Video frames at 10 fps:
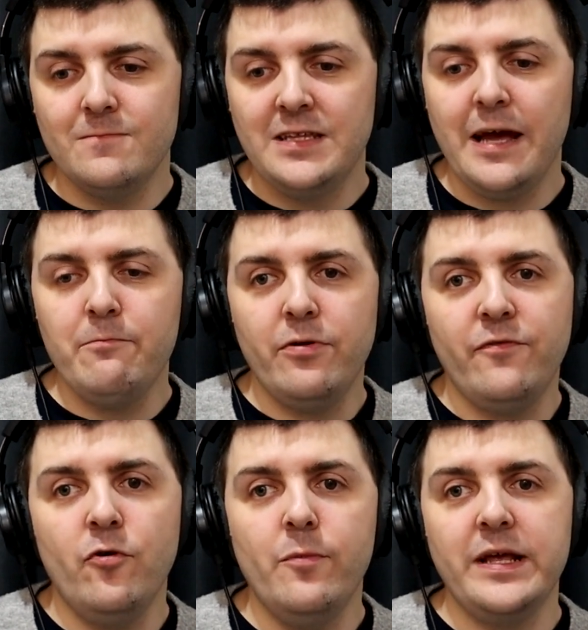them
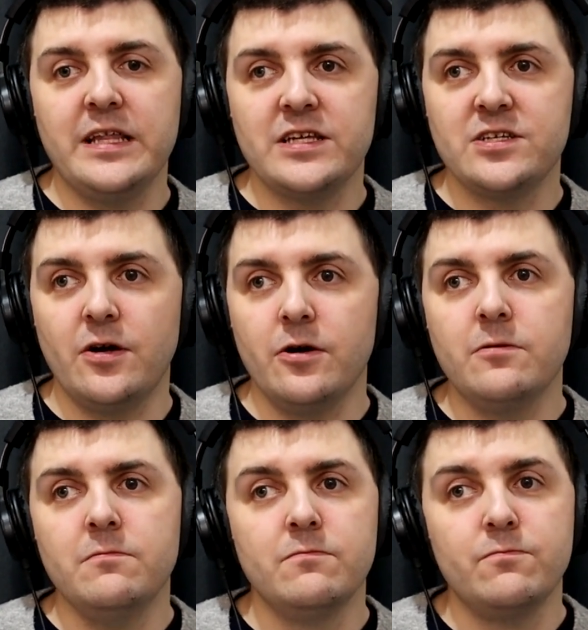performing this
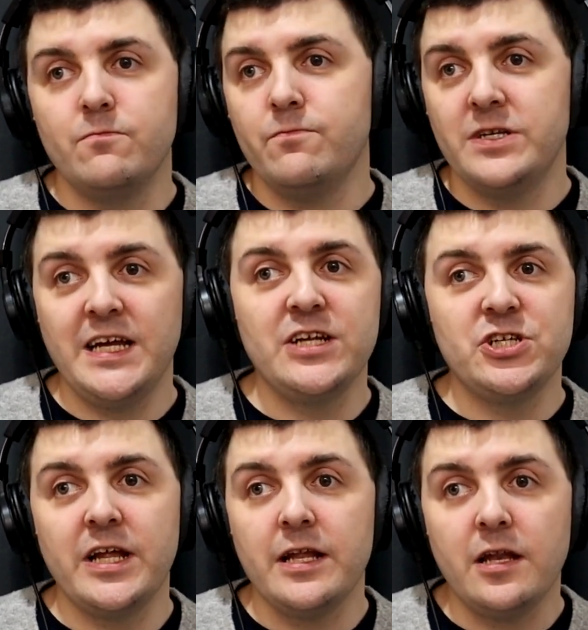song,
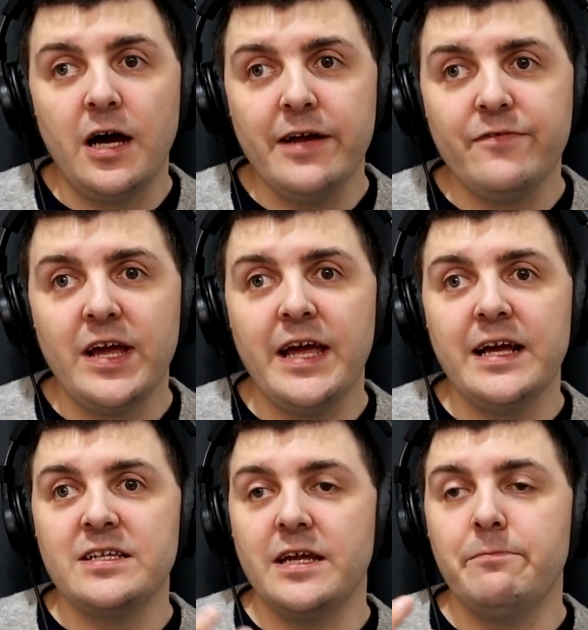potentially at live
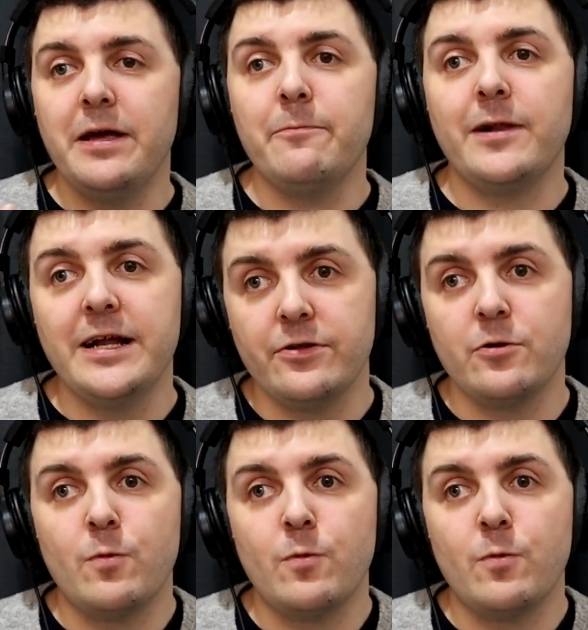gigs and being played on the